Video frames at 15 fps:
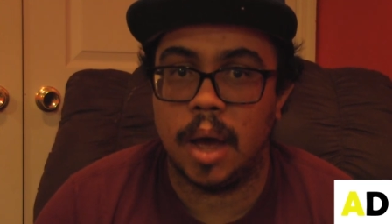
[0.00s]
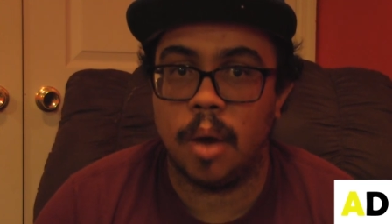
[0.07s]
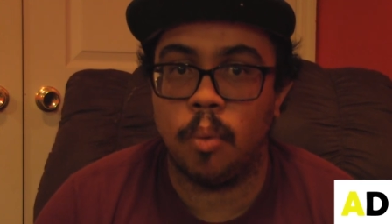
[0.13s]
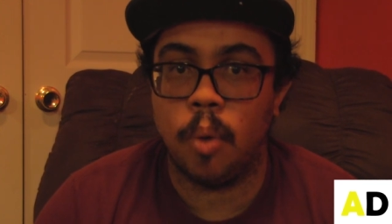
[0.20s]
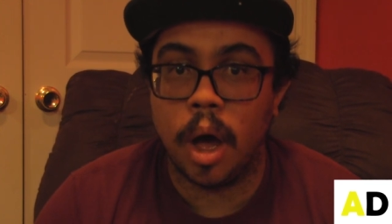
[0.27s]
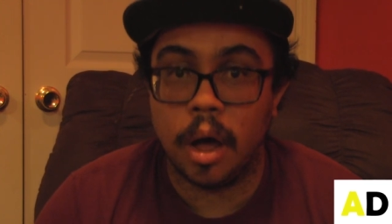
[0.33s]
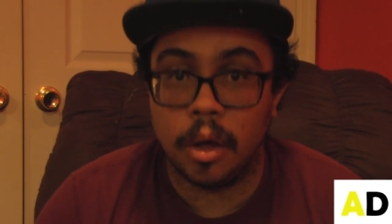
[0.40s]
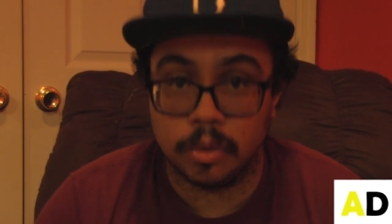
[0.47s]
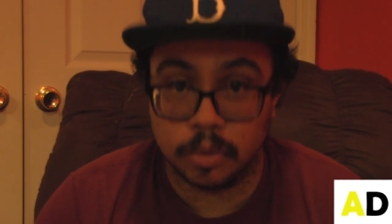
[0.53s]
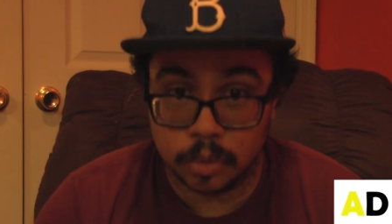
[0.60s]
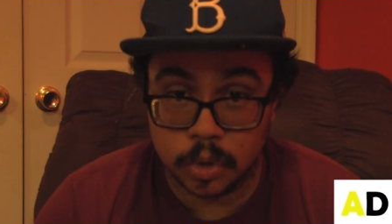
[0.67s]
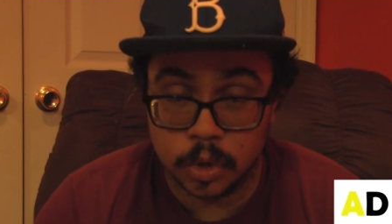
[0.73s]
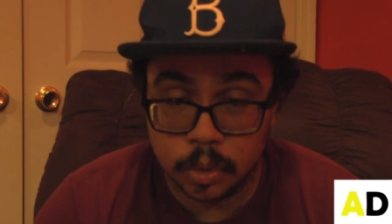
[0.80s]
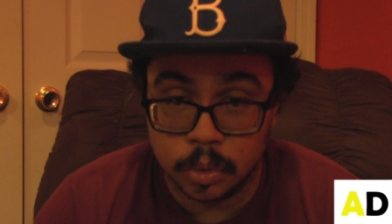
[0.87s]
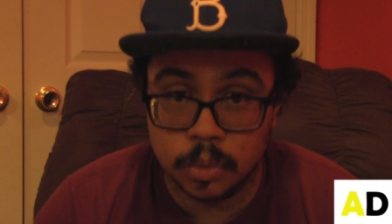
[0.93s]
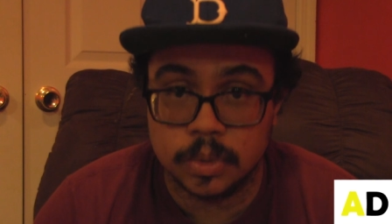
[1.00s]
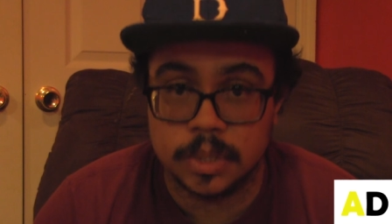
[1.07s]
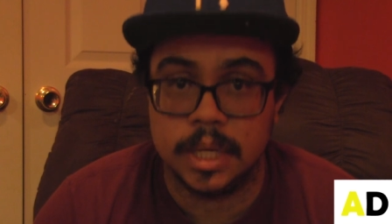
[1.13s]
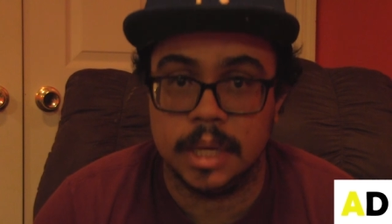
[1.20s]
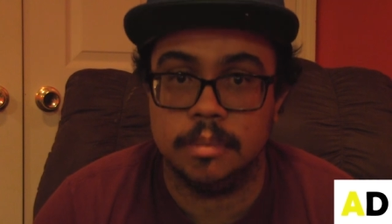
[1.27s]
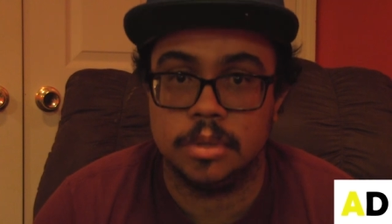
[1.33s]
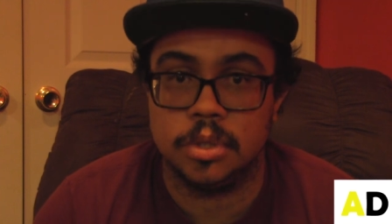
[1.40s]
while you
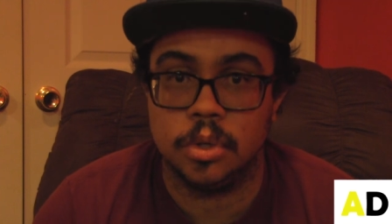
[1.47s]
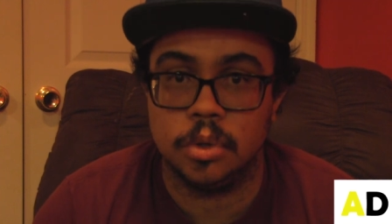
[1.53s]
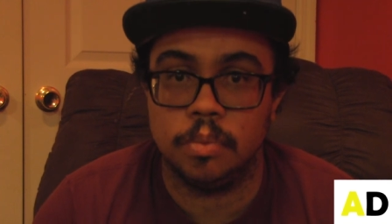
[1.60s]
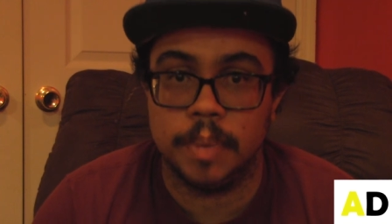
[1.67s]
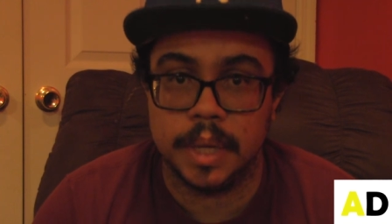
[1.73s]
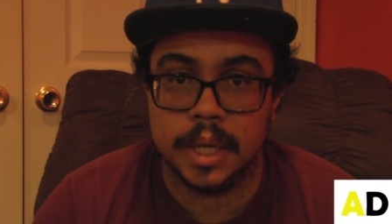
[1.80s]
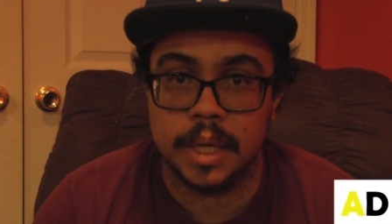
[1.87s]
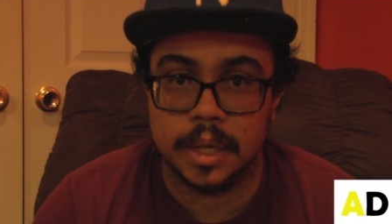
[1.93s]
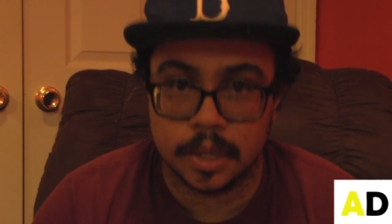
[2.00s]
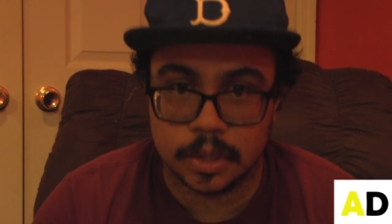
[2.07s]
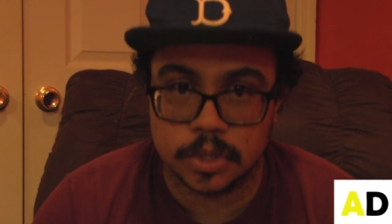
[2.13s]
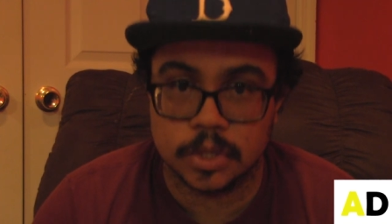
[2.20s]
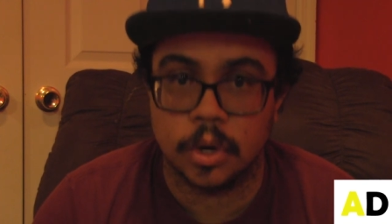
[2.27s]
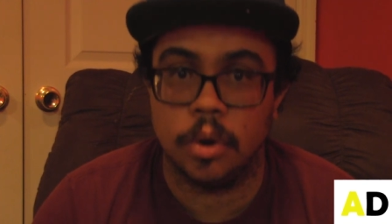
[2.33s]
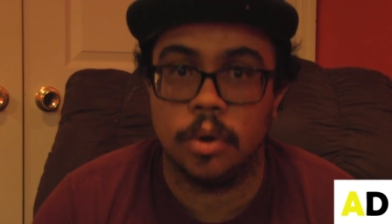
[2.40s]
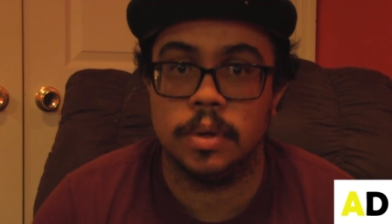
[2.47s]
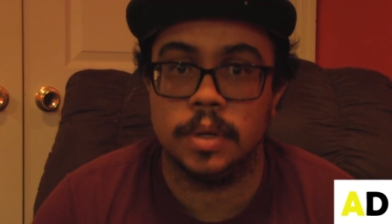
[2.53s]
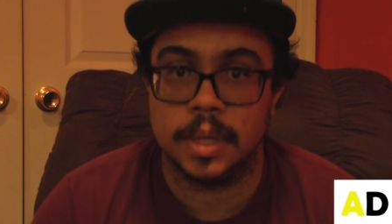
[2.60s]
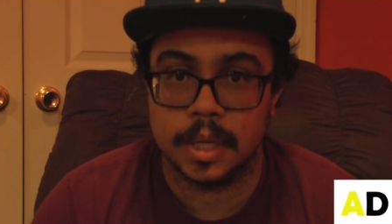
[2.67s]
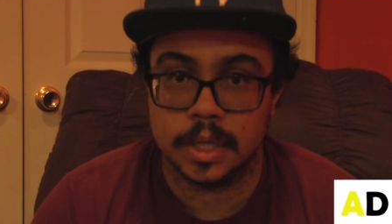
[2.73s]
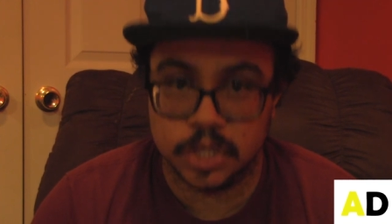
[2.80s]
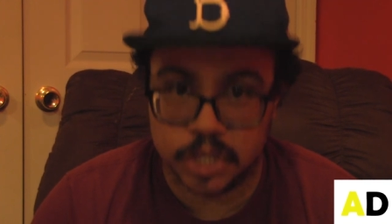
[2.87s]
seem to be
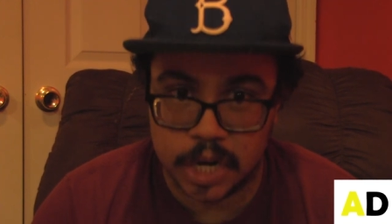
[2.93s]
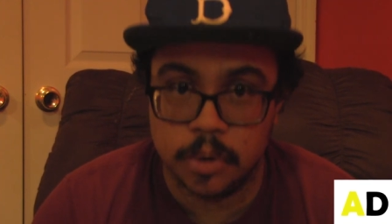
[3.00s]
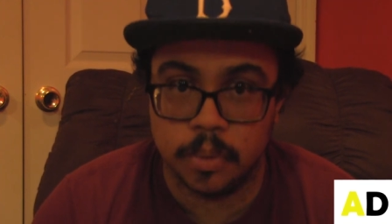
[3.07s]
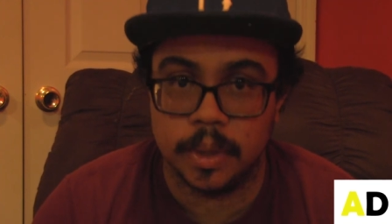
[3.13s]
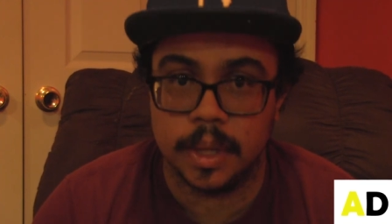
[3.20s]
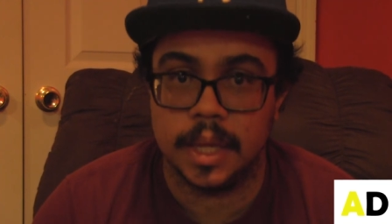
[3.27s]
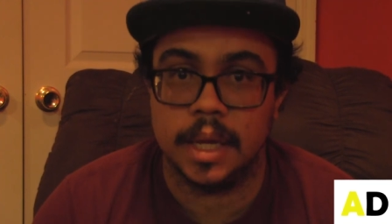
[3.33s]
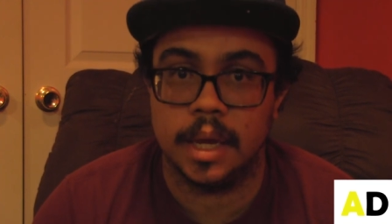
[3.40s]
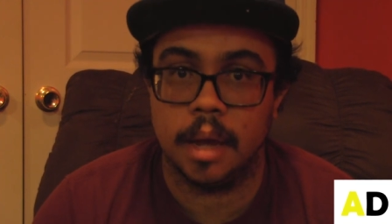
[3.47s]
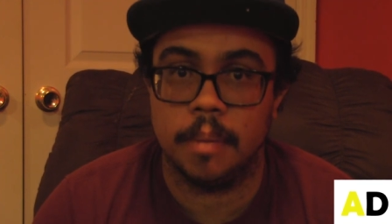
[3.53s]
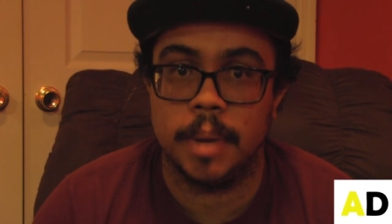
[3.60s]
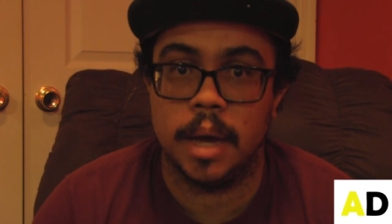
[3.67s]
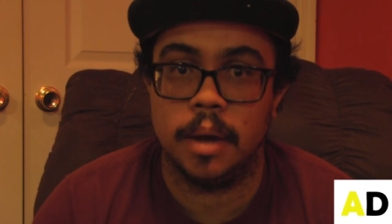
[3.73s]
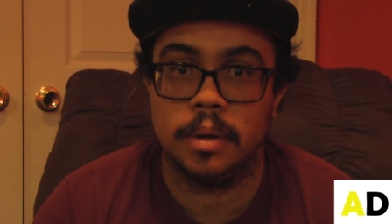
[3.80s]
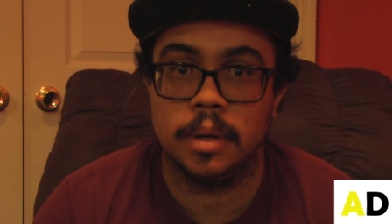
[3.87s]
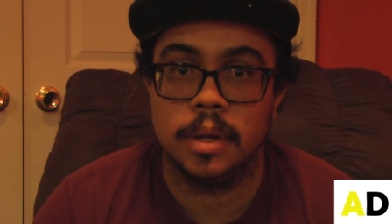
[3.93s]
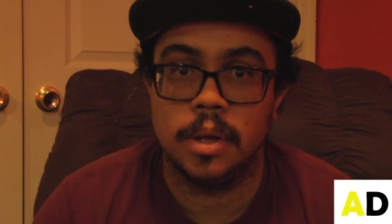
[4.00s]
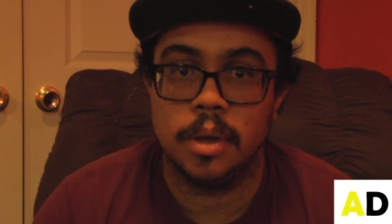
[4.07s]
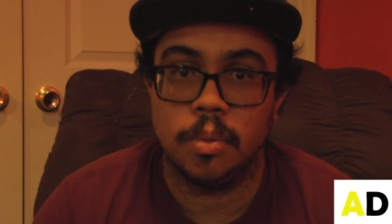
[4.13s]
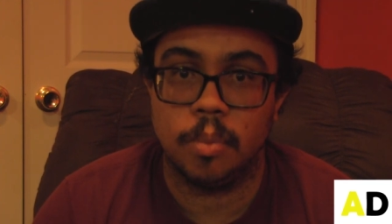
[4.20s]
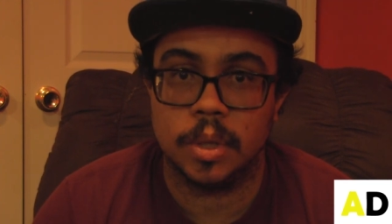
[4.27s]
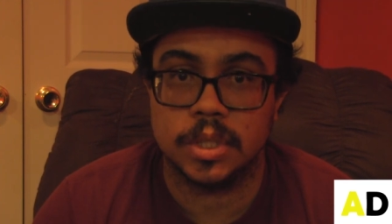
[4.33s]
concerned genuinely about
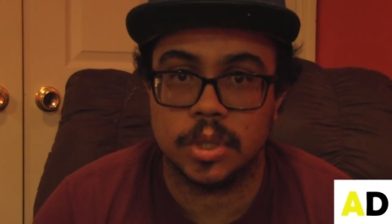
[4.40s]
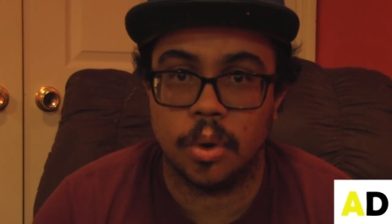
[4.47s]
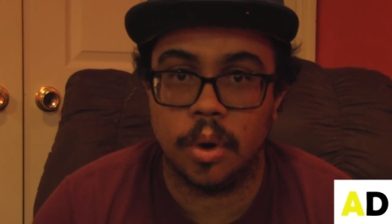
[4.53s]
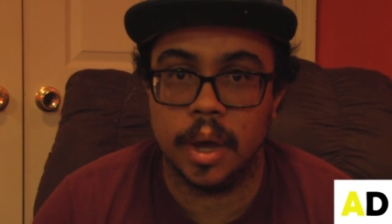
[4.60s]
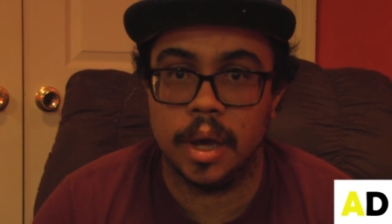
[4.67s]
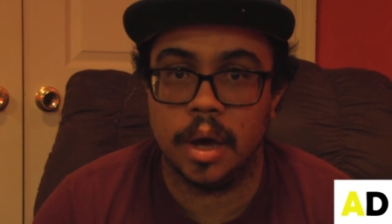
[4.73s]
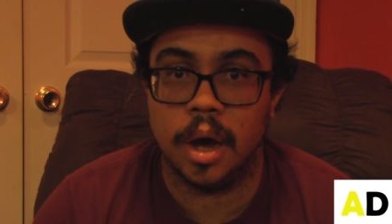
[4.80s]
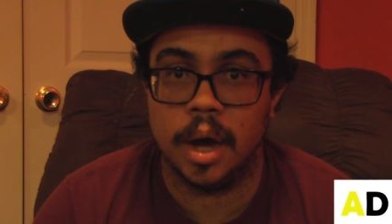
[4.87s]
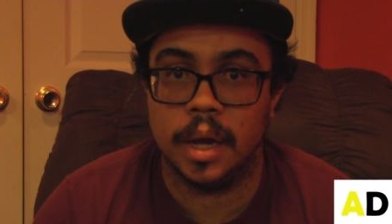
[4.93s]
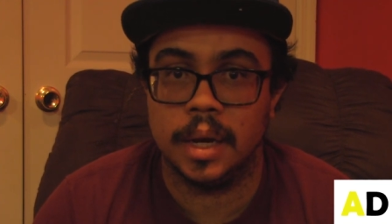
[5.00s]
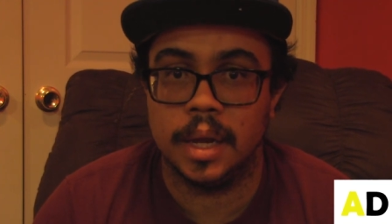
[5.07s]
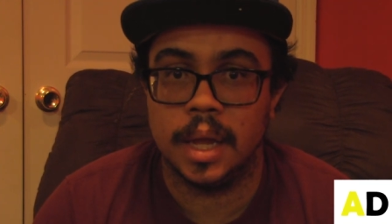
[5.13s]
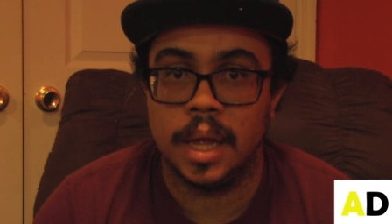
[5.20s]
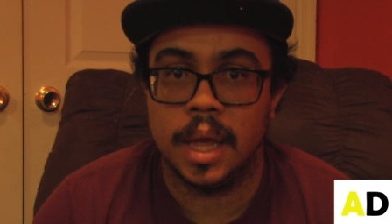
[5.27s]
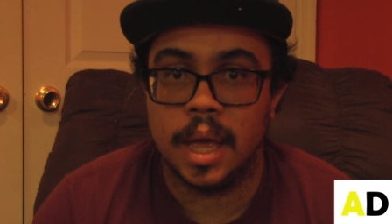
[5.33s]
what's going on,